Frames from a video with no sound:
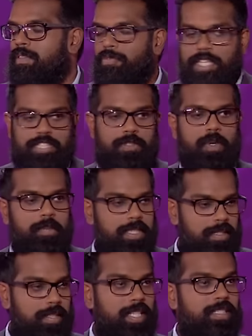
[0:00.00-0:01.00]
this
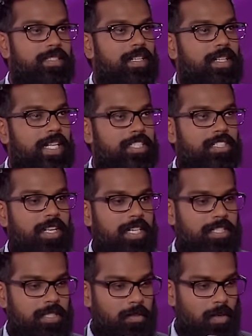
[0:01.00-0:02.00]
woman thinks that
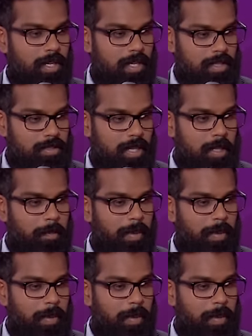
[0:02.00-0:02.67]
legislation works, right? The